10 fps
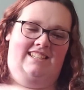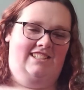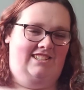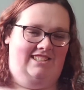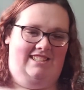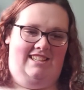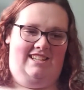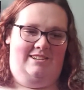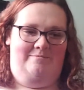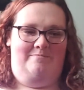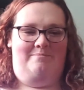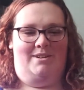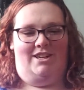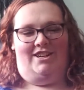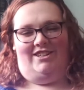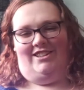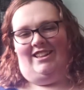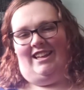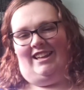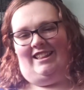Just murdered
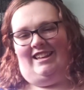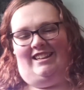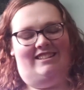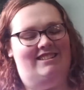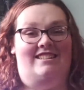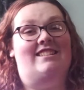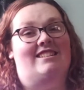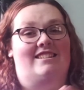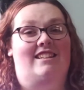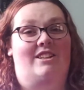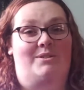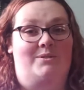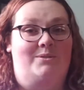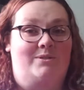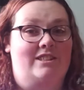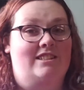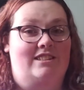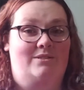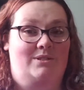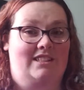like that. This is another
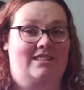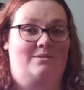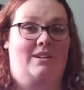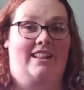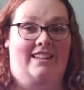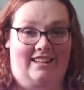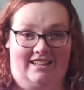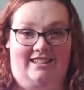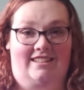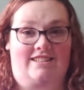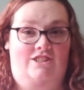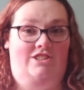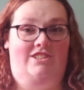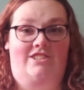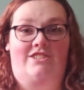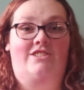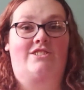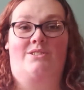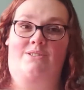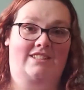reason why the king can just
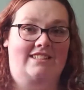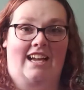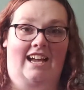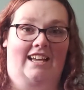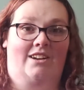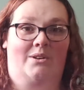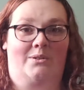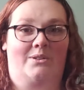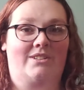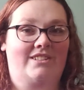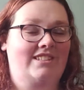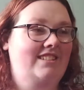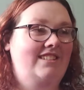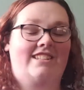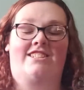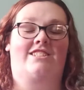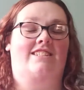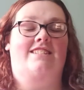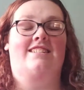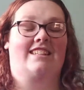go die in a hole.
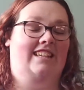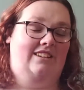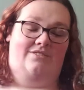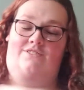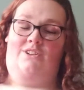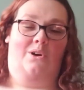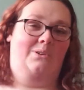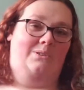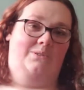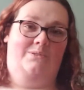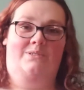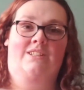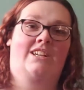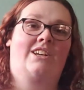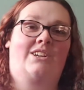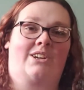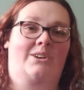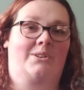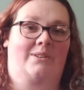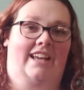Just leave. Go
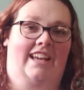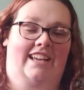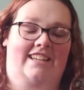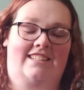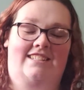away.